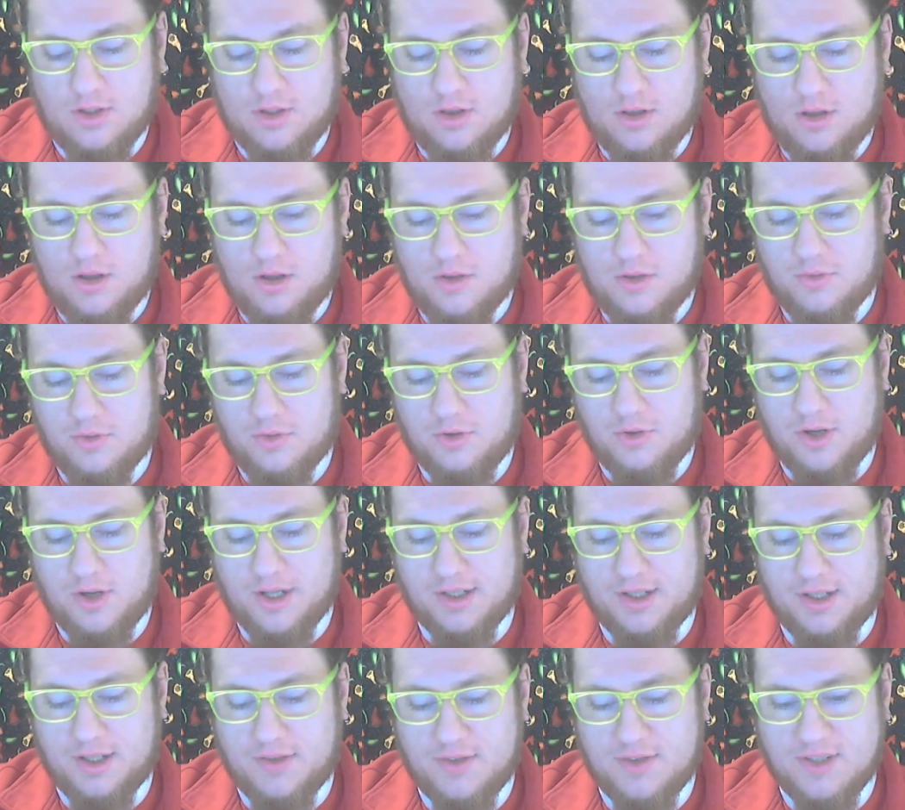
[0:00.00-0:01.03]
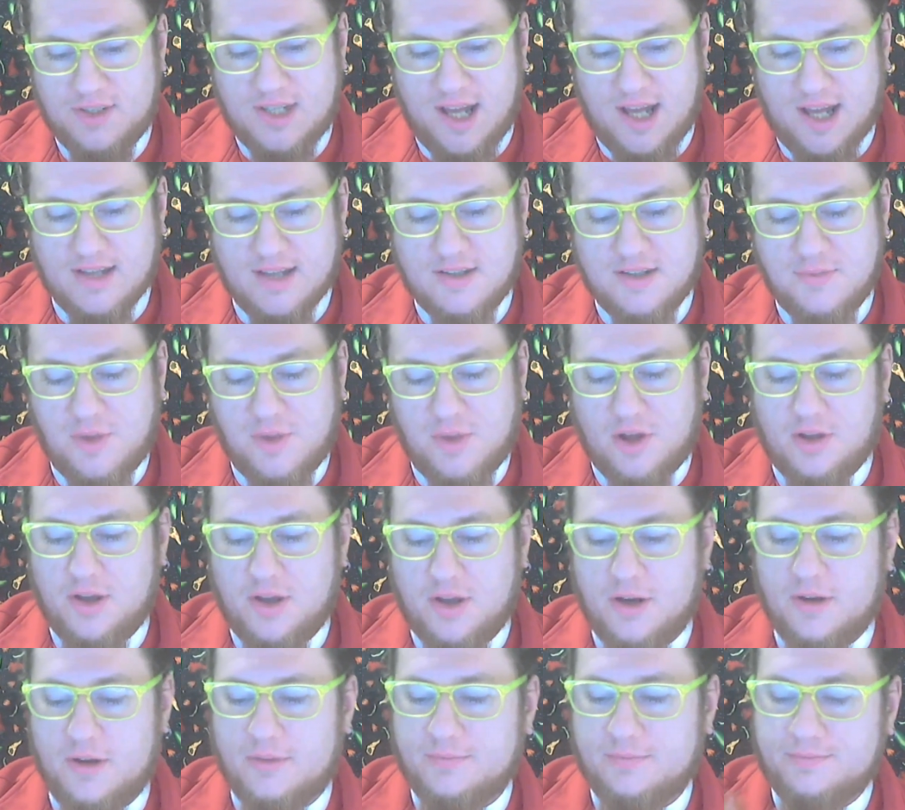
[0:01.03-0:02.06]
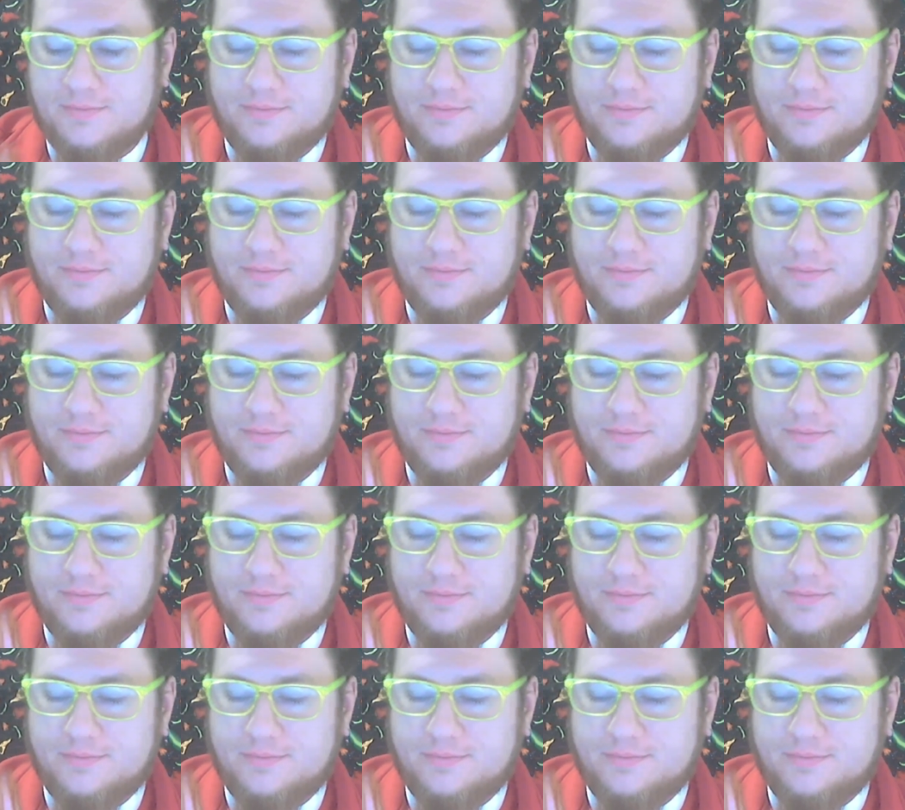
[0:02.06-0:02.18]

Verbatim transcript: I'll go ahead and give this guy a smell here.